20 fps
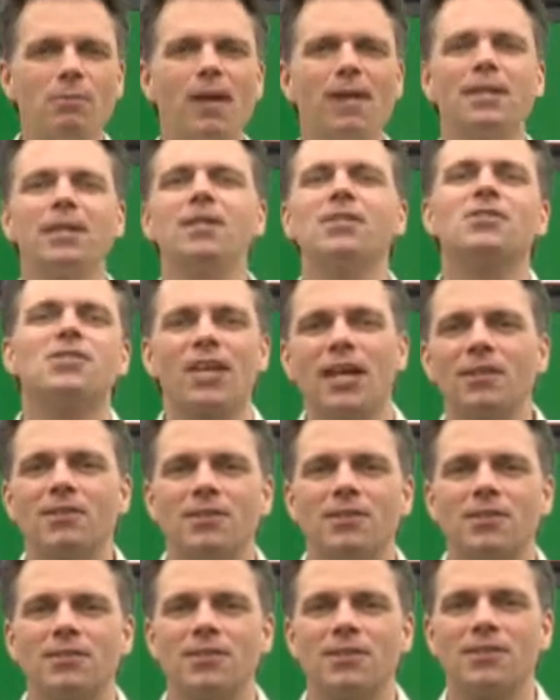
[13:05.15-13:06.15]
making
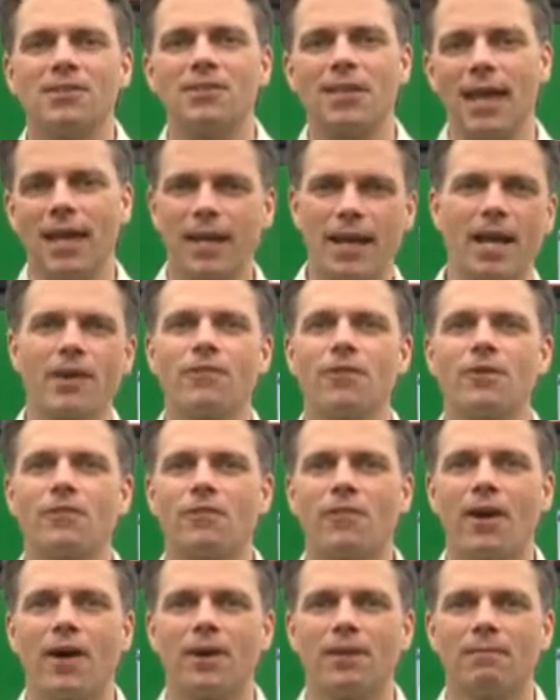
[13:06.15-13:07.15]
sentences and having
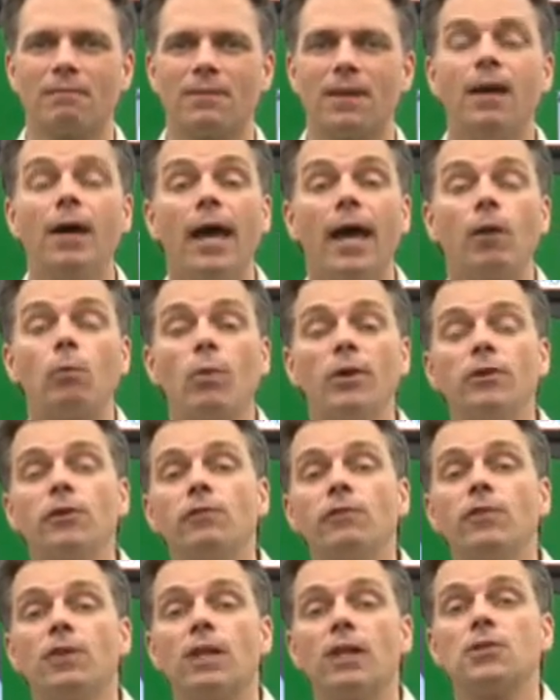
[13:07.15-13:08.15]
fun. And when you're
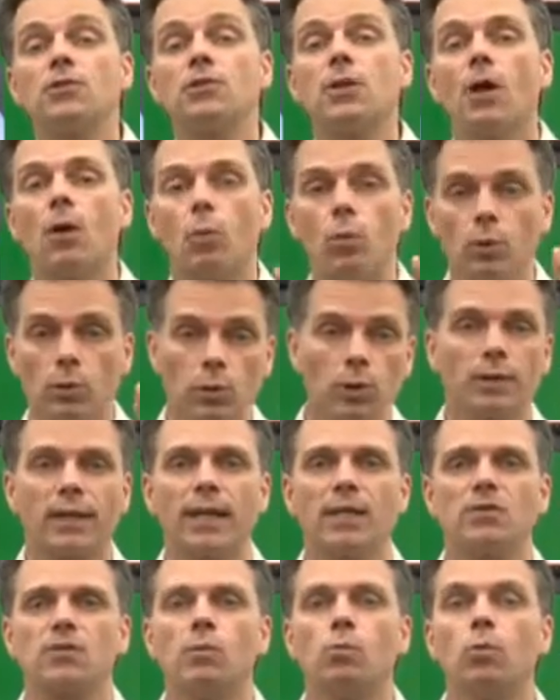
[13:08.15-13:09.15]
finished, we'll look
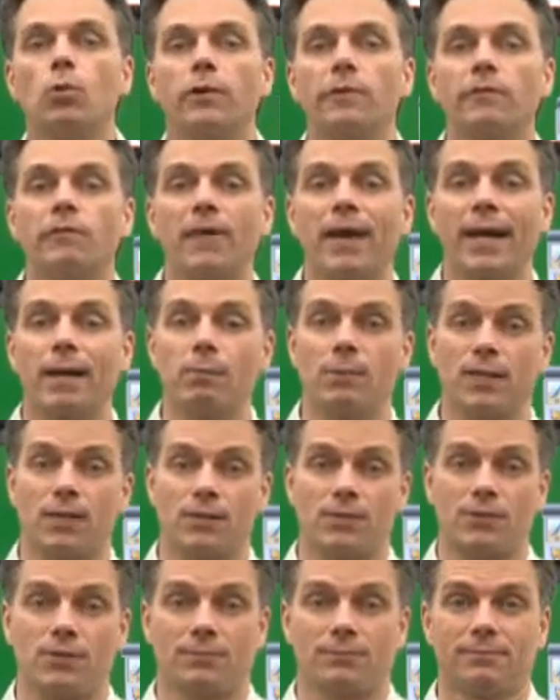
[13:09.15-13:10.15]
at some word
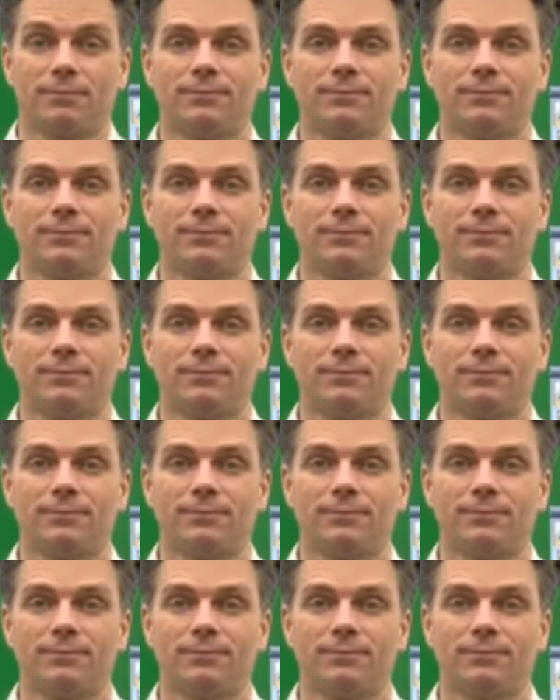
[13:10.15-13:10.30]
families.